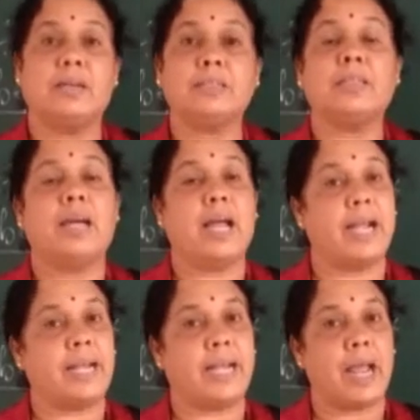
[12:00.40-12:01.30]
earth
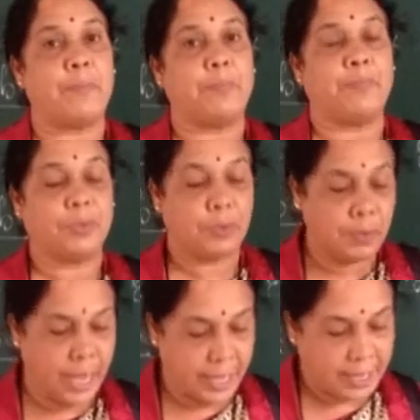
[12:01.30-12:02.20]
at a time.
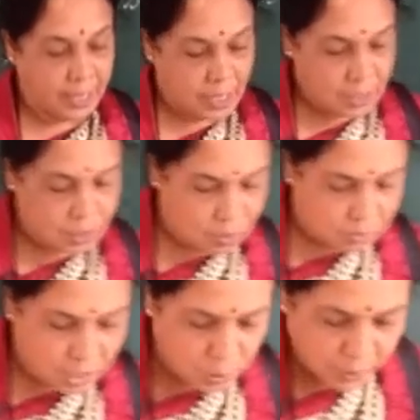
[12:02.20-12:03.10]
Okay.
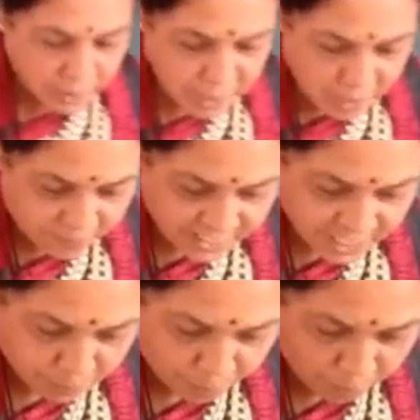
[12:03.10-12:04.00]
So this one is the
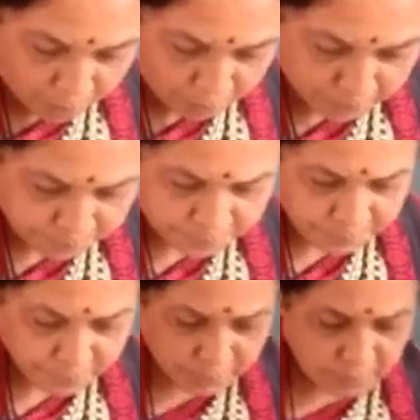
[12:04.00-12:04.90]
first problem.
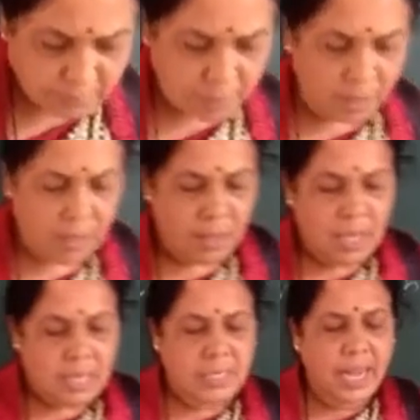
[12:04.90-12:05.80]

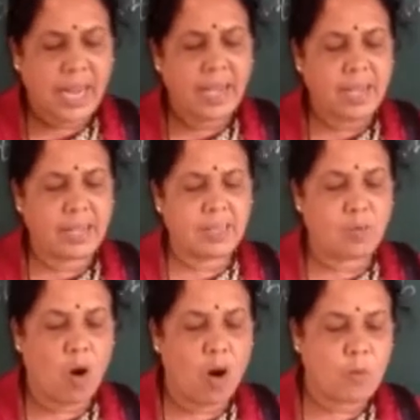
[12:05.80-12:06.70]
Second, it is
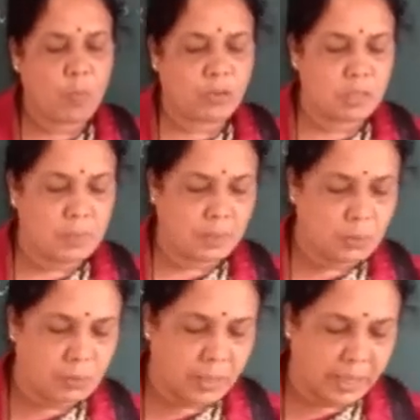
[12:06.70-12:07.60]
not possible
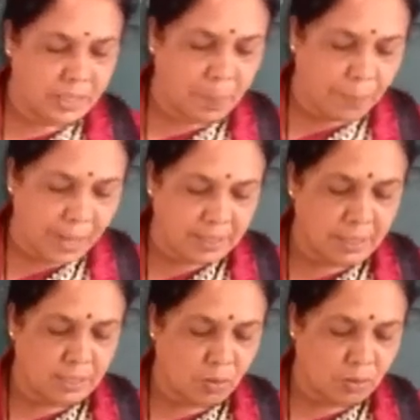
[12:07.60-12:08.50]
to study the
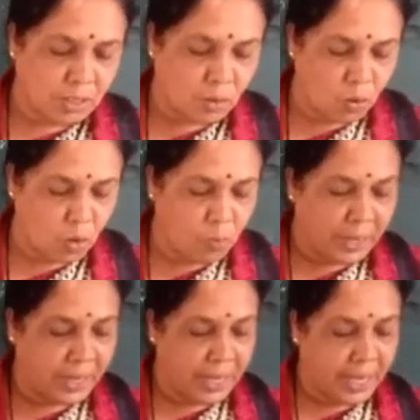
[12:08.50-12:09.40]
places on the globe
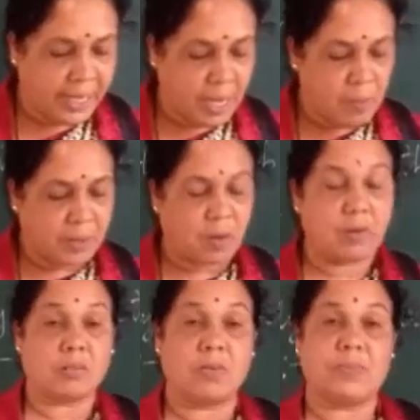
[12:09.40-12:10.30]
in detail
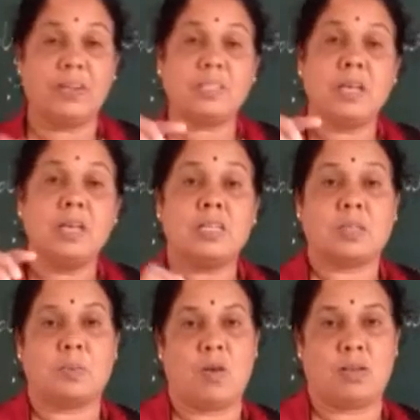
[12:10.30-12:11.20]
because of its
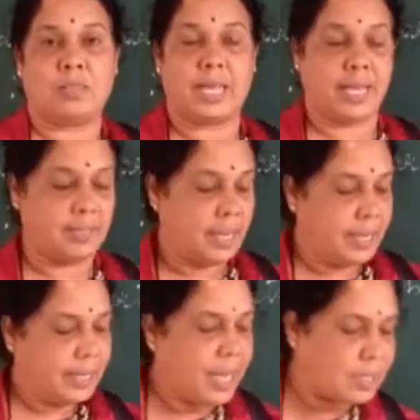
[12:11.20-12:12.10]
small size.
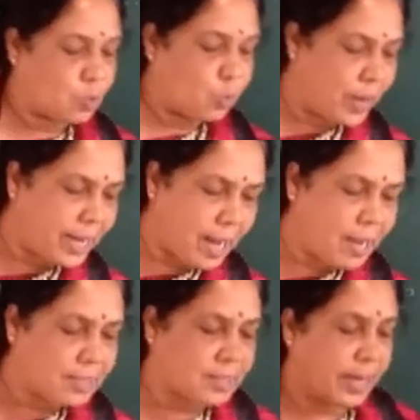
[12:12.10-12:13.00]
Yes, we
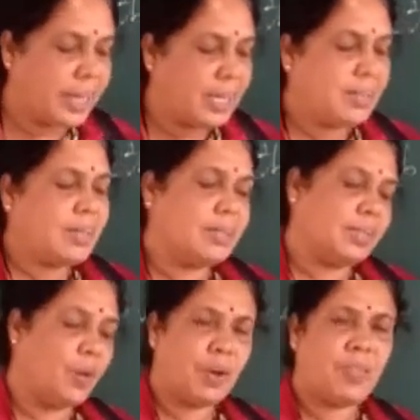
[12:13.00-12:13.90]
can study
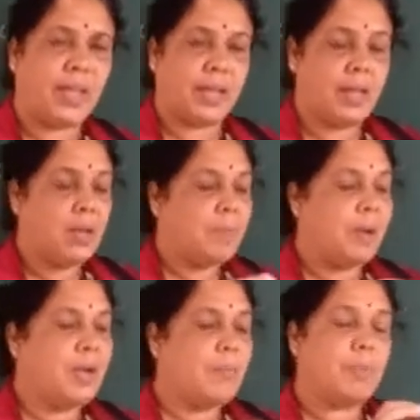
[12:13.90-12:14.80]
the everything,
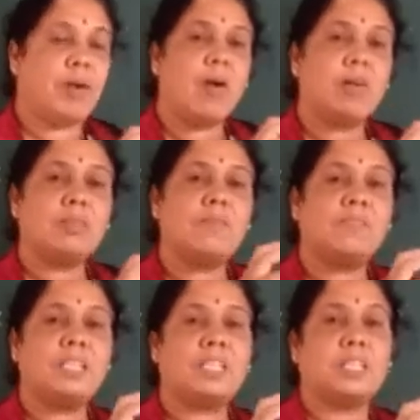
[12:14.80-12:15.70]
but because
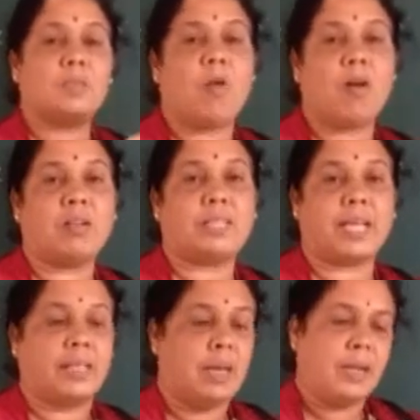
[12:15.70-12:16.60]
of this small
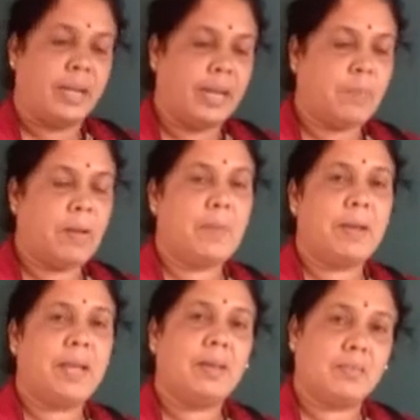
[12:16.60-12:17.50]
size, it may
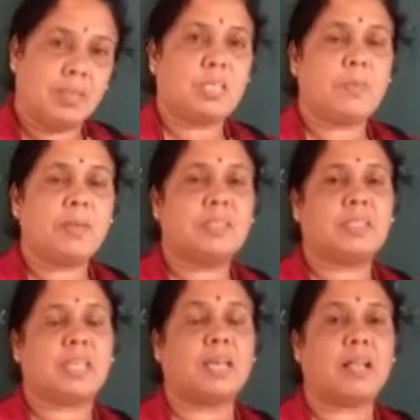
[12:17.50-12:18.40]
be this much
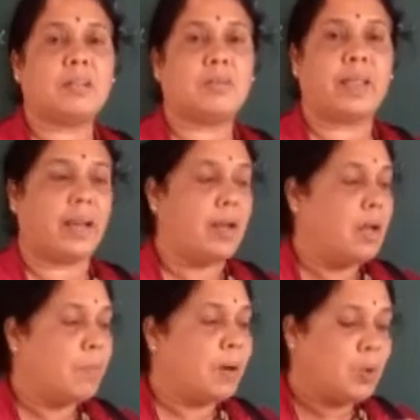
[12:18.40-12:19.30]
size also
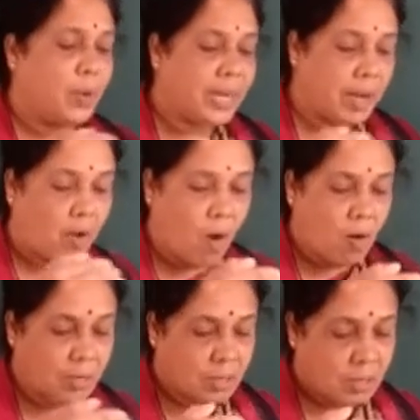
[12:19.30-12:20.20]
there, but we
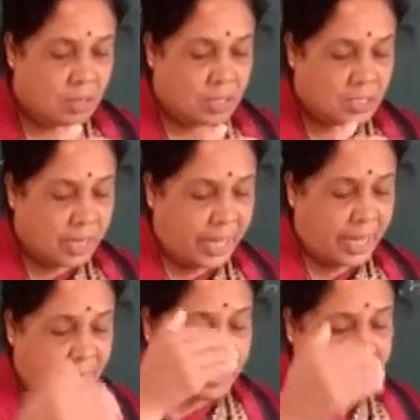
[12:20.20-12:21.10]
cannot
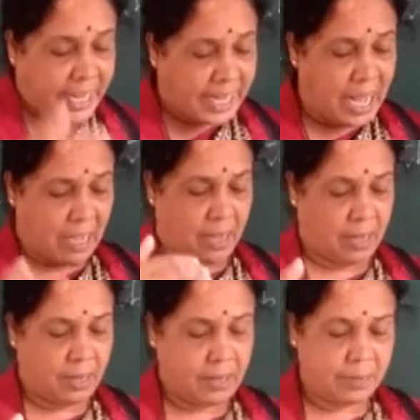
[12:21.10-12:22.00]
study
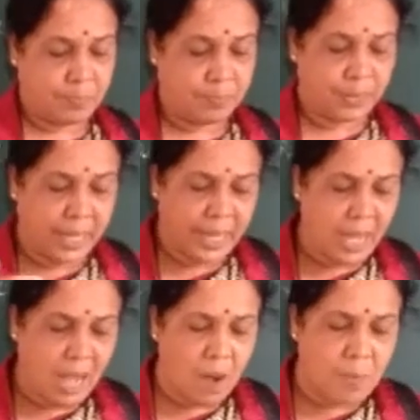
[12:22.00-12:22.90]

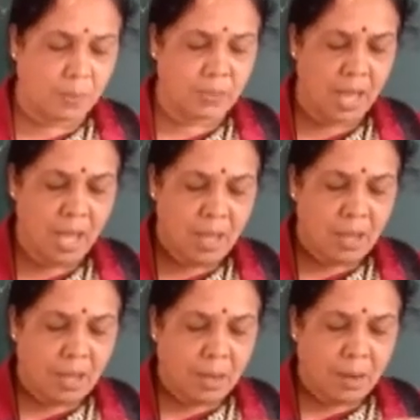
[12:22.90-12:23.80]
detail about
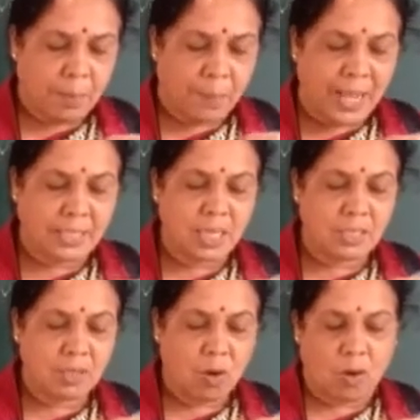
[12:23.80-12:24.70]
the
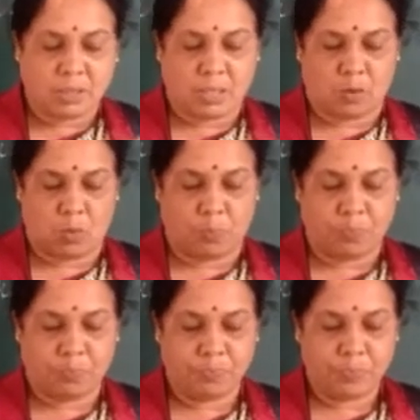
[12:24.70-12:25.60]
places on the
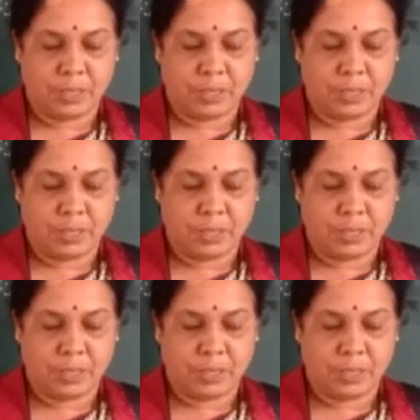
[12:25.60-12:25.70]
globe.